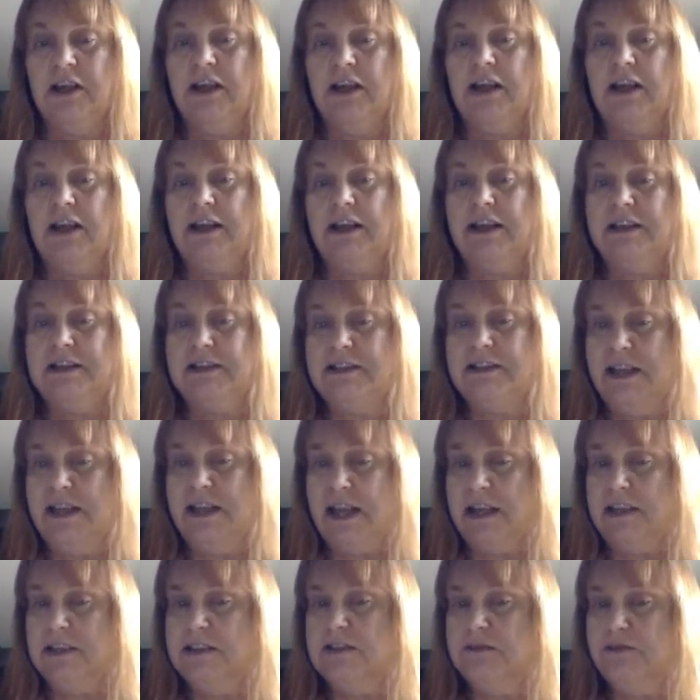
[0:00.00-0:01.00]
It
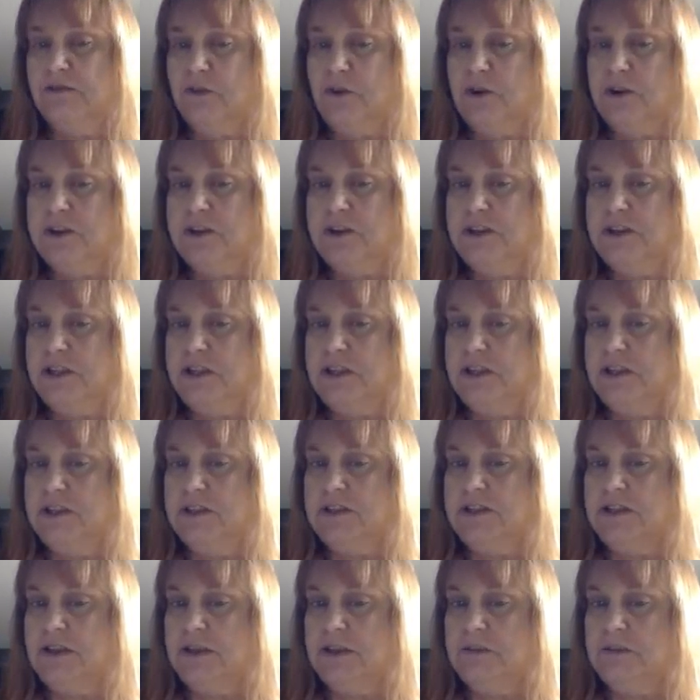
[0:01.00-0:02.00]
takes 14.
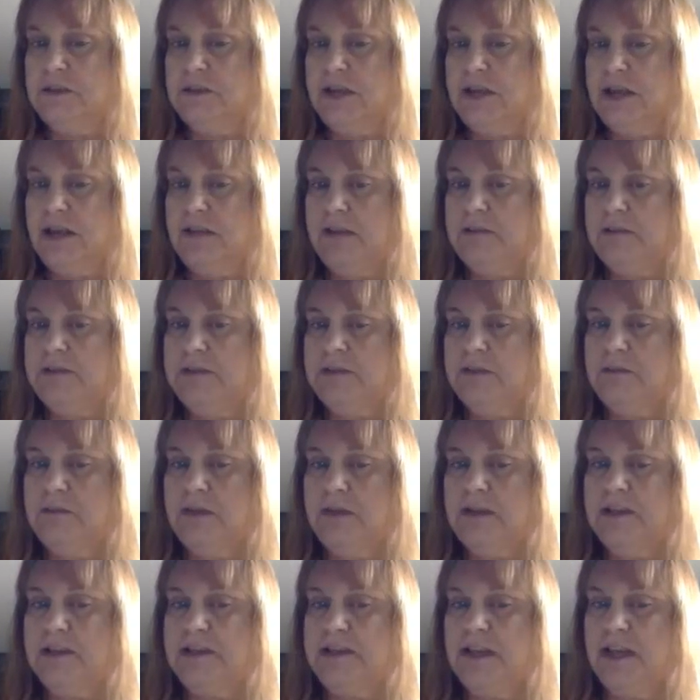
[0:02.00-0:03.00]
Sometimes it
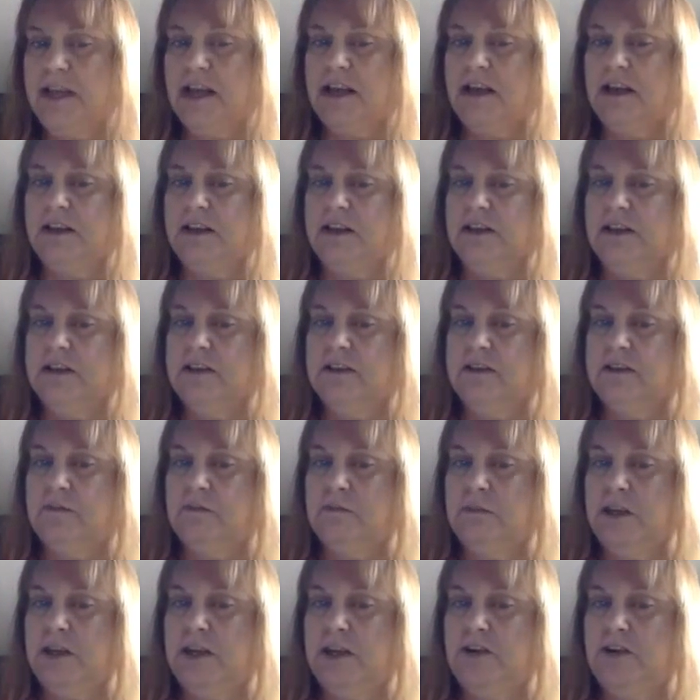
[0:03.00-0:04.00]
might take a
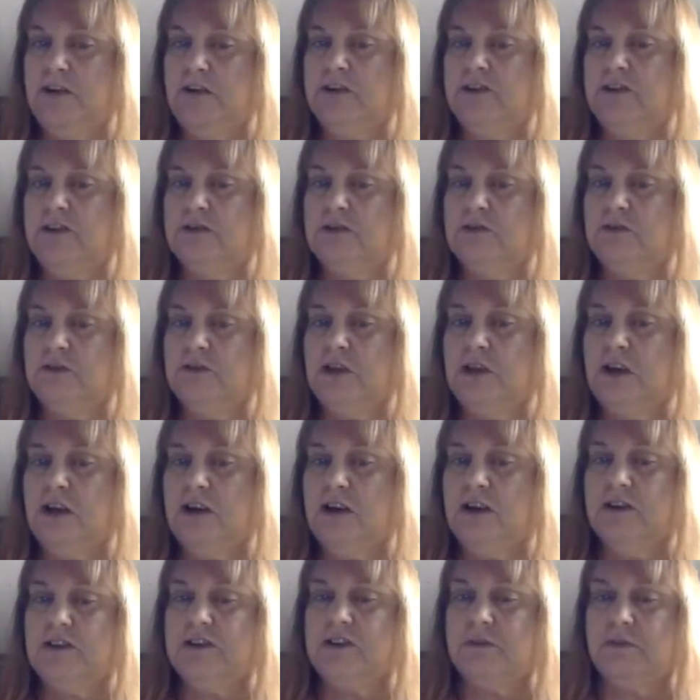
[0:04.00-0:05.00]
minute or 2
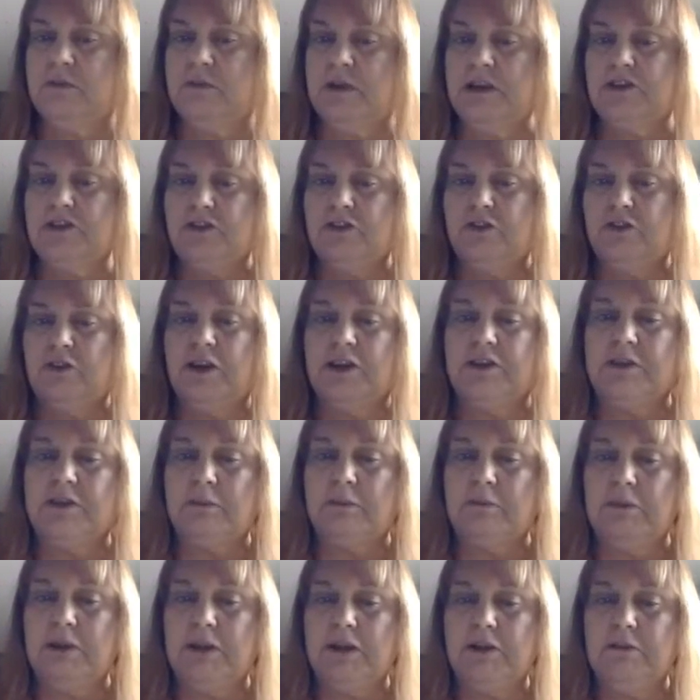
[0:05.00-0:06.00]
longer to make sure you get the
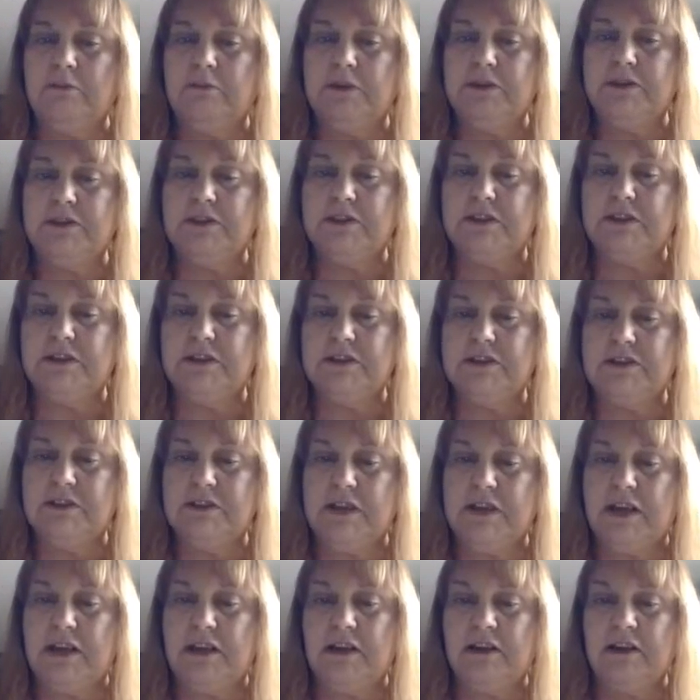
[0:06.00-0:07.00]
middle biscuits
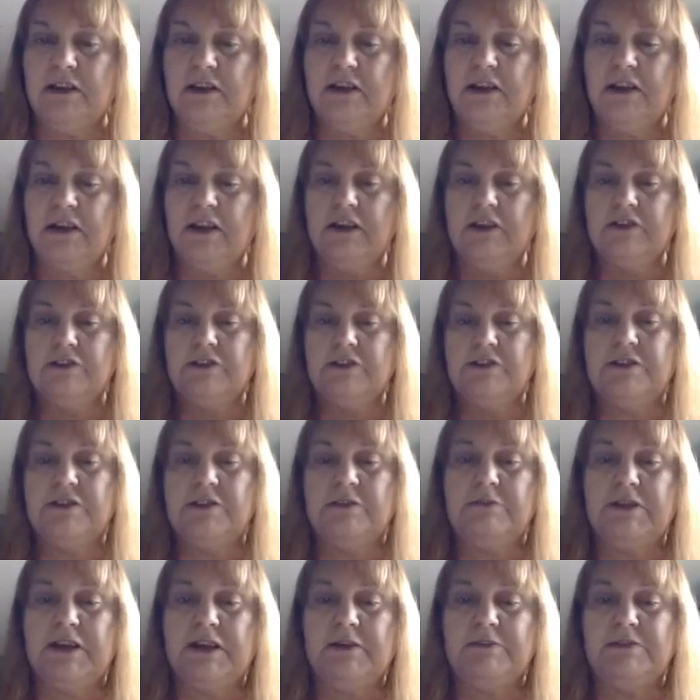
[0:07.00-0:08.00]
done. So
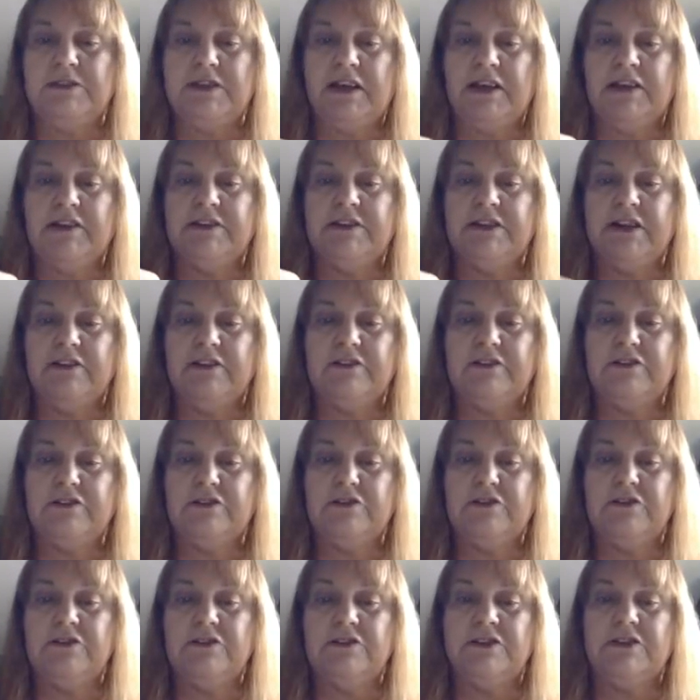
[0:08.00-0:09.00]
sometimes I tell the
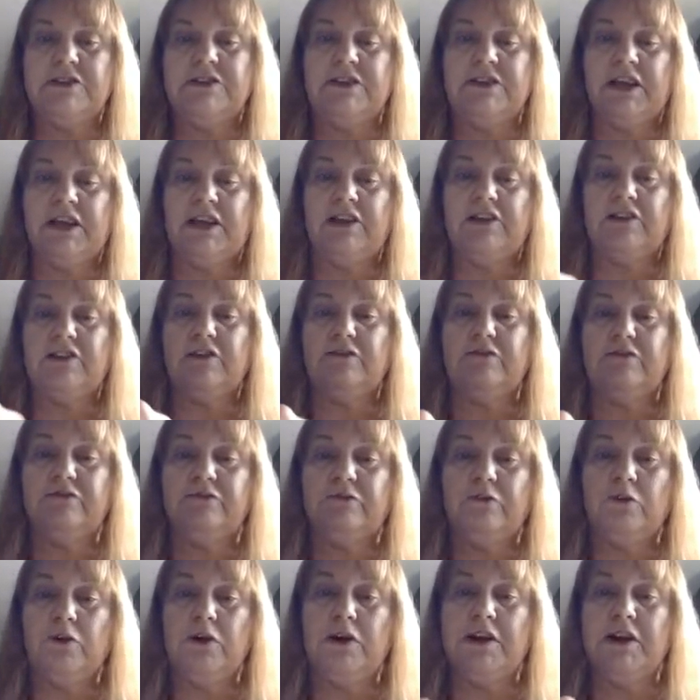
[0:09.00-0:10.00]
students to take their
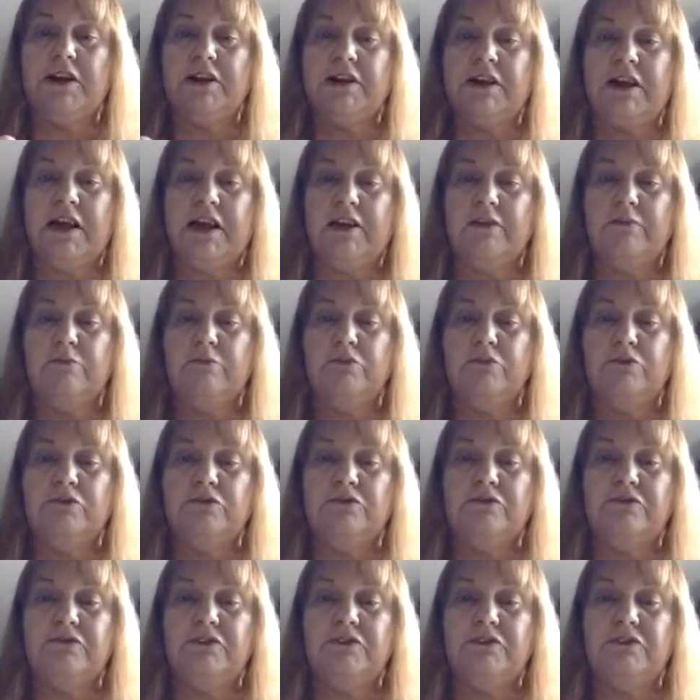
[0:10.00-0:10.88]
fork and kind of move the